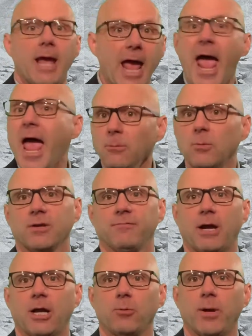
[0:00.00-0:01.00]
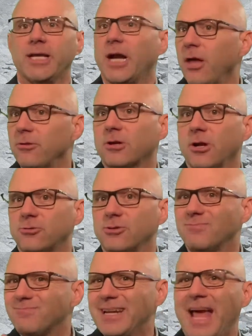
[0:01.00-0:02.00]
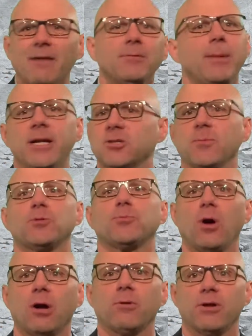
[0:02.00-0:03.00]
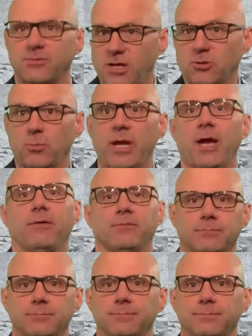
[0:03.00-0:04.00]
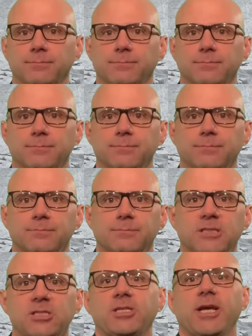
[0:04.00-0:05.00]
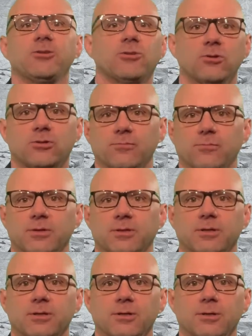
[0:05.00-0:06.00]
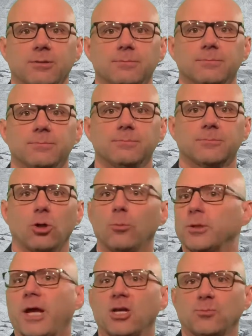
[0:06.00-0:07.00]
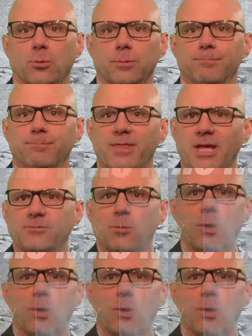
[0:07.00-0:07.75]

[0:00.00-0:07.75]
and when evaluating other countries that haven't made as much progress as we have. This is Dan Joseph with the Global Dashboard. Thanks for